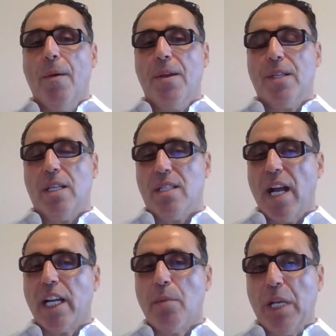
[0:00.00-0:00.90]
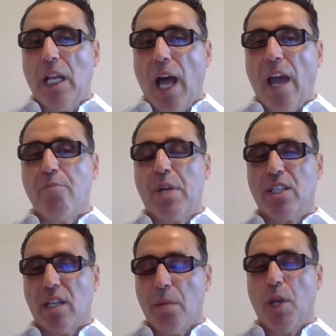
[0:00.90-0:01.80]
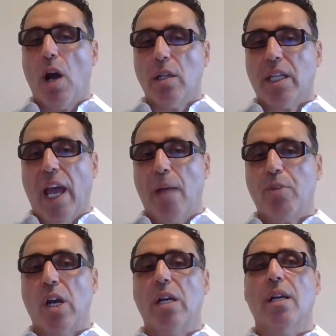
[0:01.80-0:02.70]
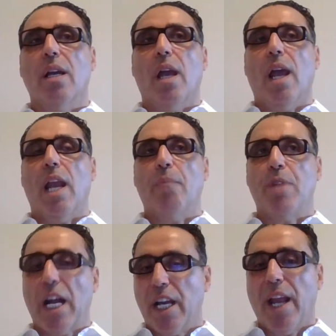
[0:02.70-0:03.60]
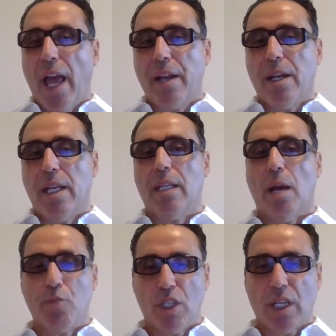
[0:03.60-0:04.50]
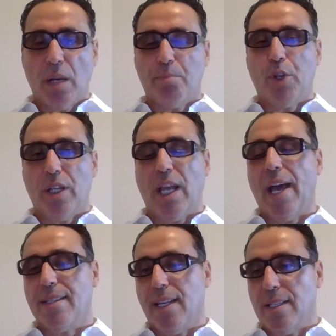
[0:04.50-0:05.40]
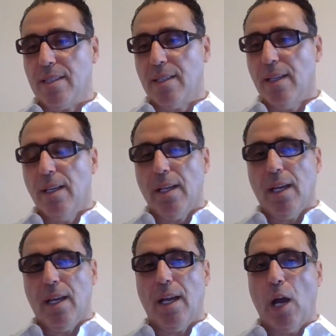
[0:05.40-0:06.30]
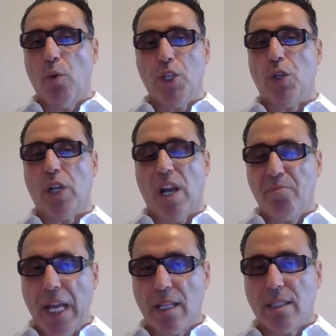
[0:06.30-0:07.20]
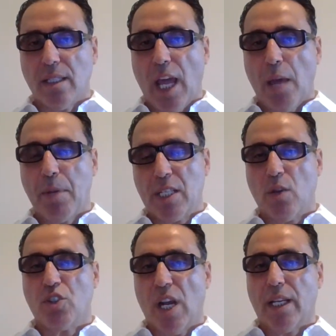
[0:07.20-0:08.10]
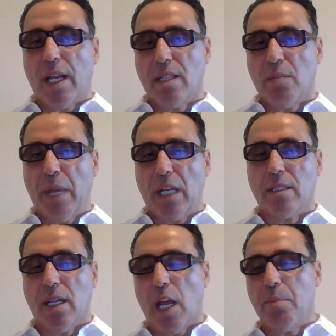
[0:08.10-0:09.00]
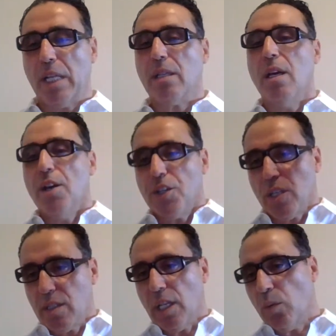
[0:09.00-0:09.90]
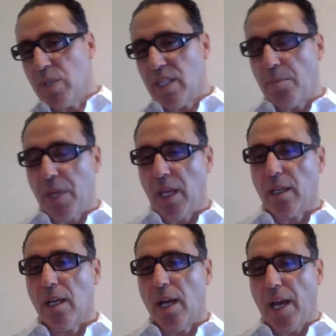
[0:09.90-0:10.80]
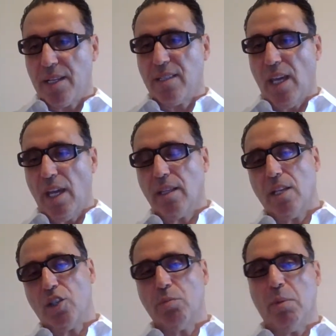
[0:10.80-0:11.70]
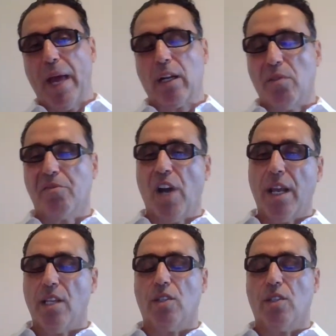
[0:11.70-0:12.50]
It's not going to be live, but it's going to be on camera. And I'm not going to edit it. I'm just going to put it as is. I wish you could have made it today, because I was trying to get her to make it today, but she's dealing with something out of state and she'll be back on Friday.